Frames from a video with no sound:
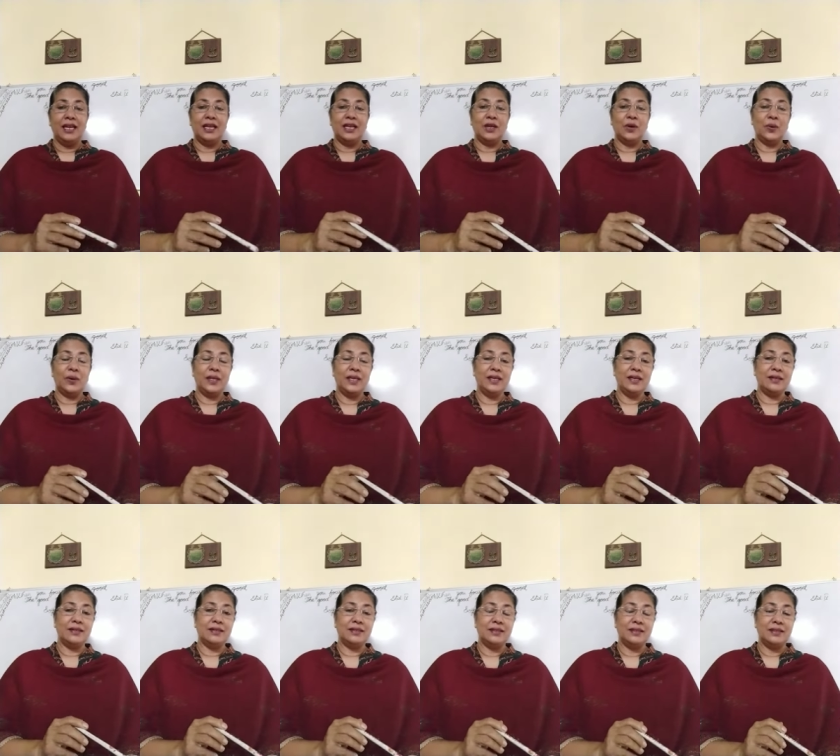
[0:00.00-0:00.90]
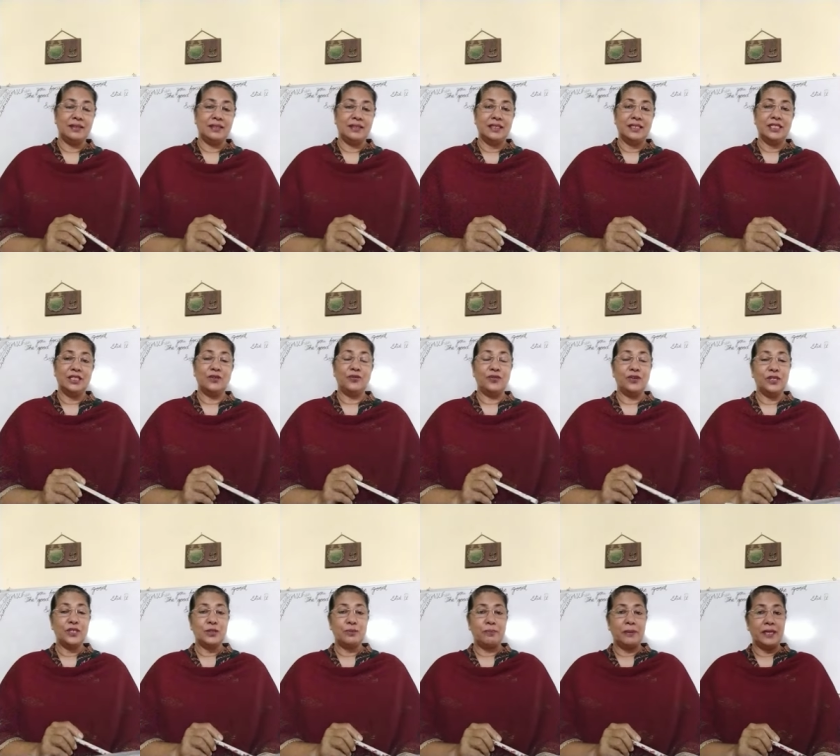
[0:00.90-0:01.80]
Now here, the
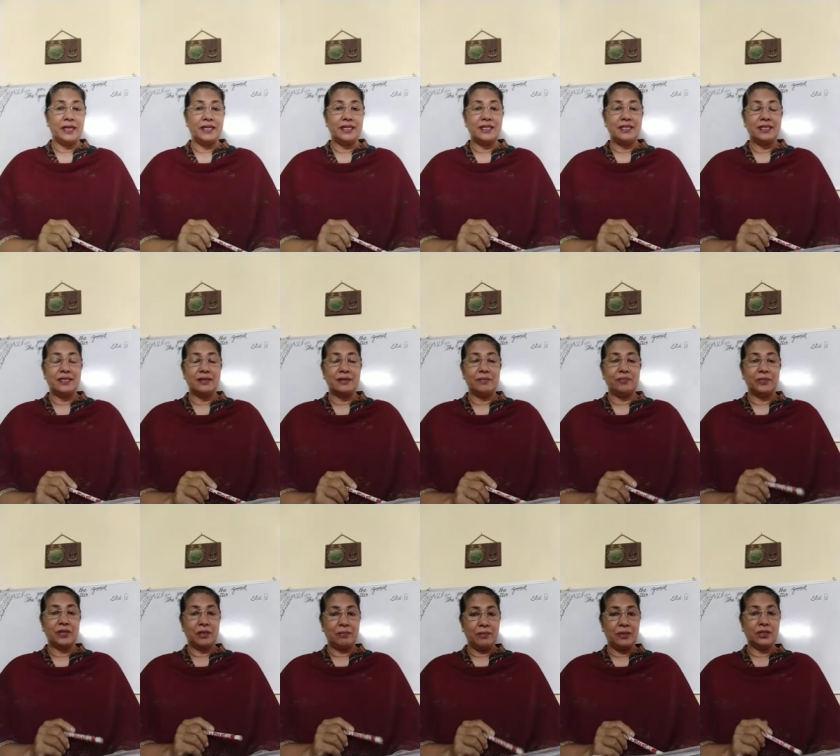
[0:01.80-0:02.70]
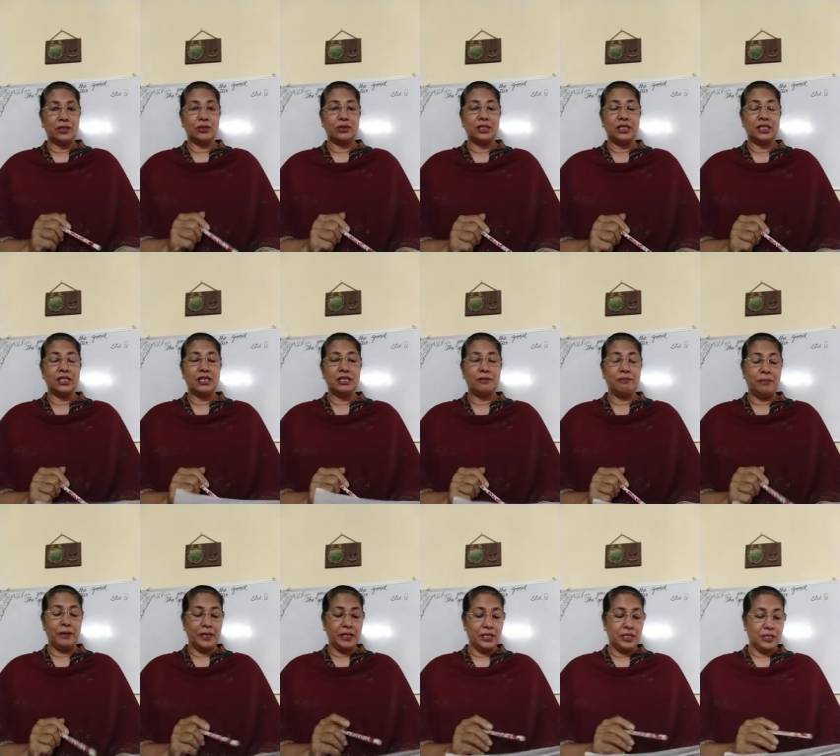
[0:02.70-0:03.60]
first page, that means on the third
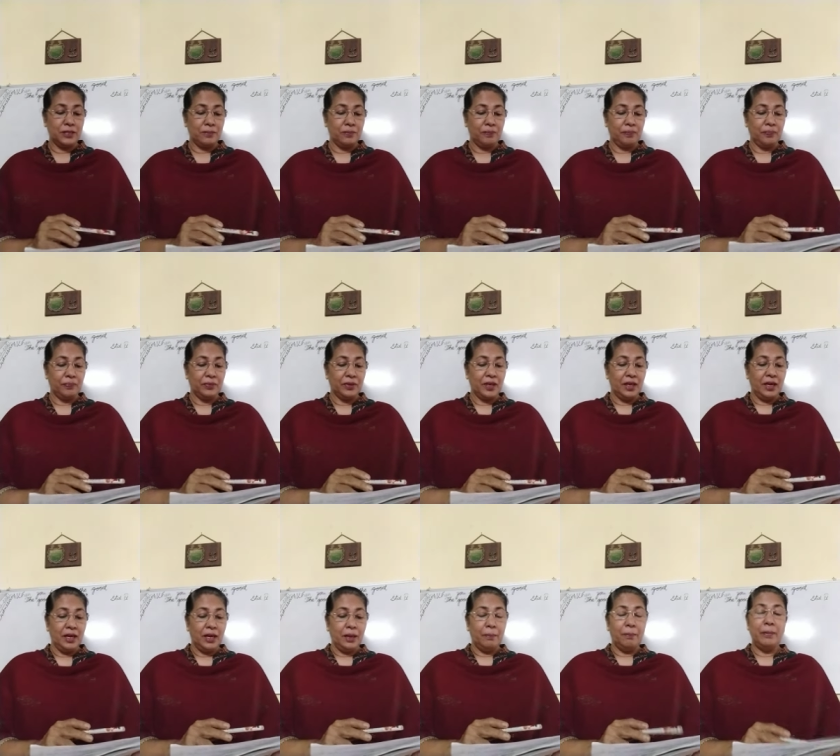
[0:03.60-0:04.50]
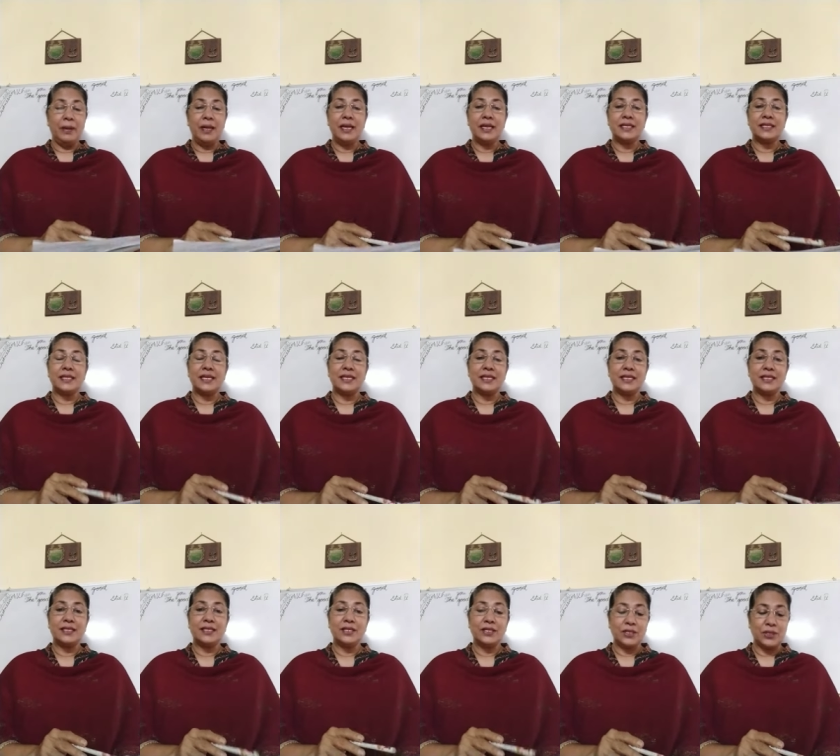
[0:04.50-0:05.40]
page, make
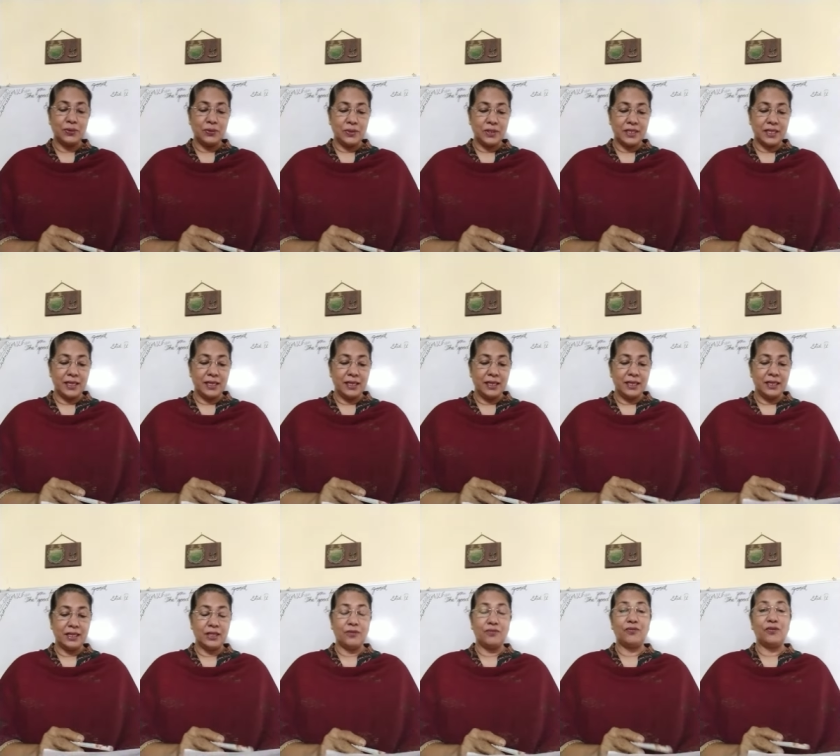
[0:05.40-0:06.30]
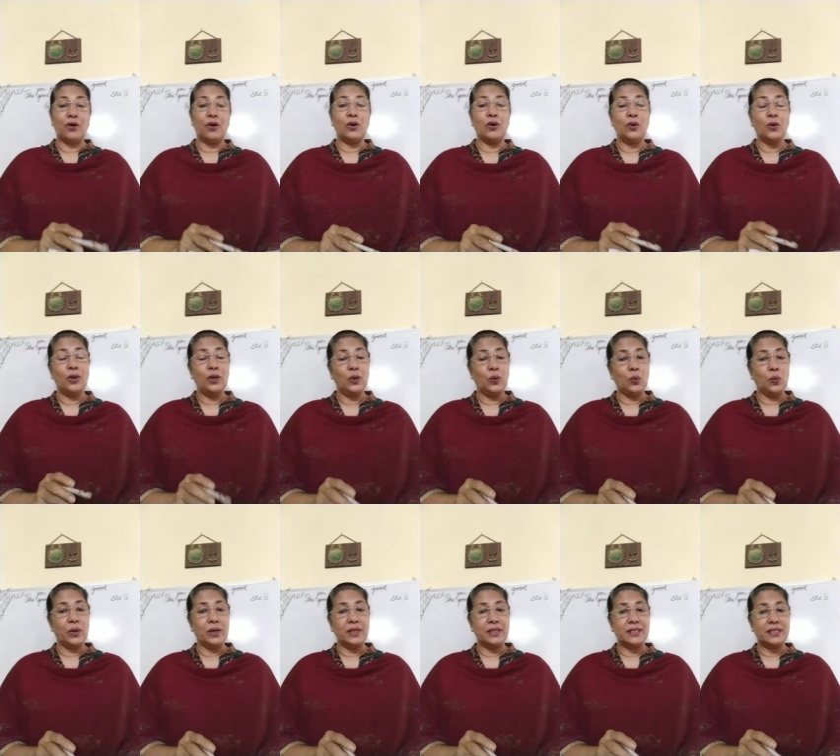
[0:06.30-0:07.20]
sentences using the following
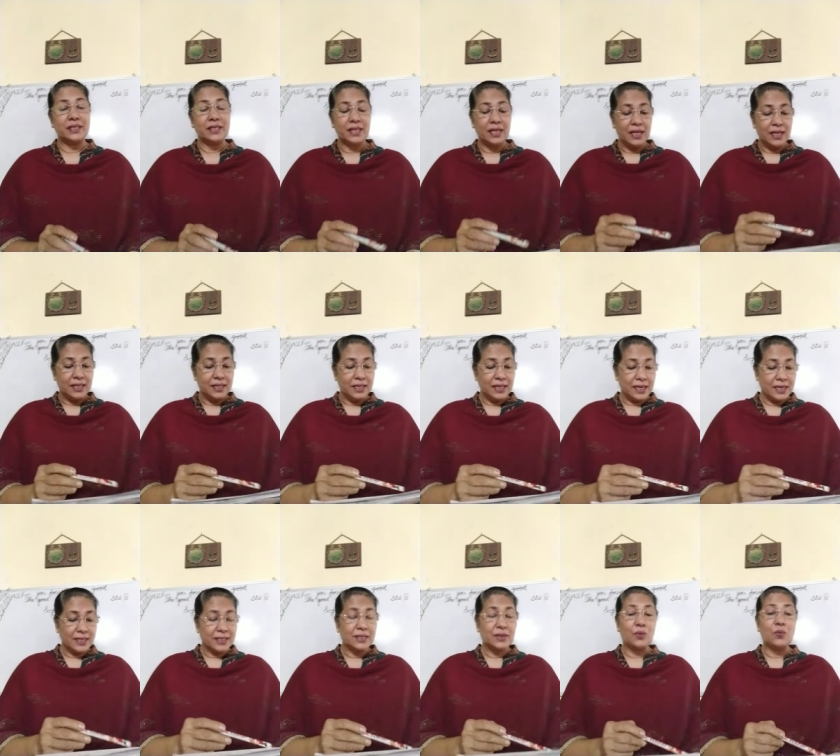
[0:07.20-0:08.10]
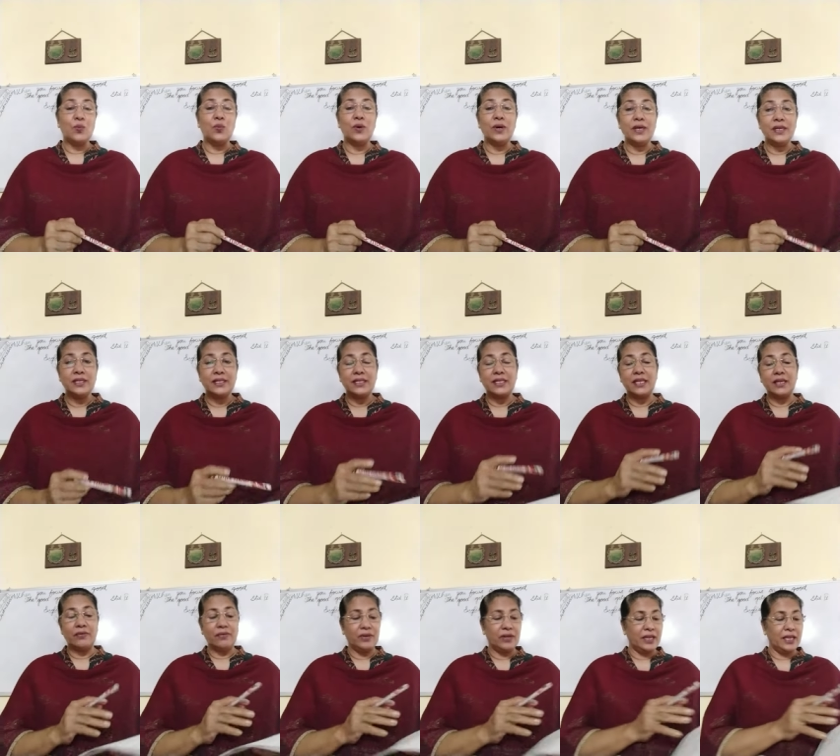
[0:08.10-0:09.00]
words. There are some words
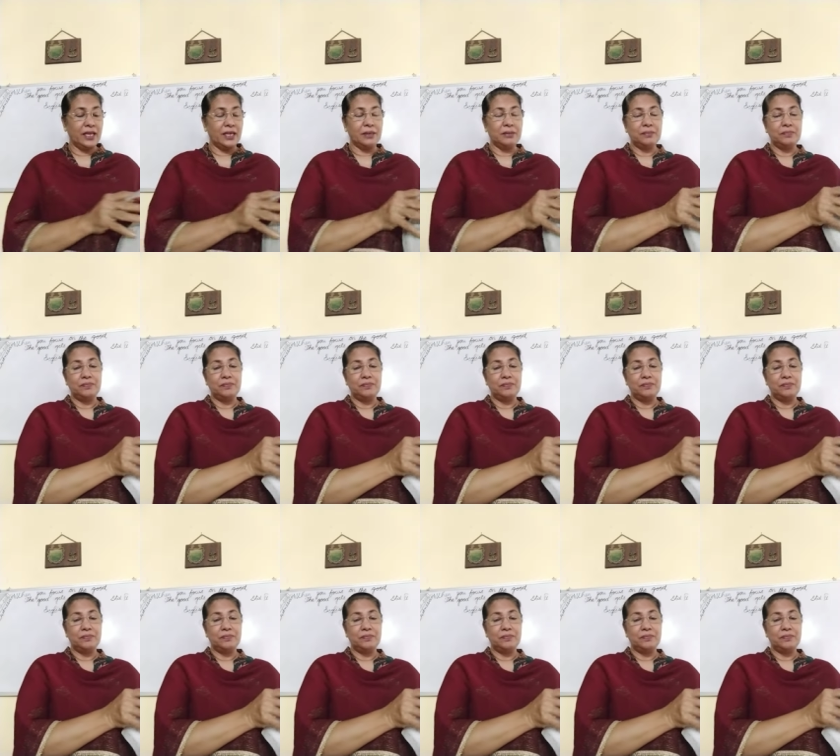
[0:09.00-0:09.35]
given here.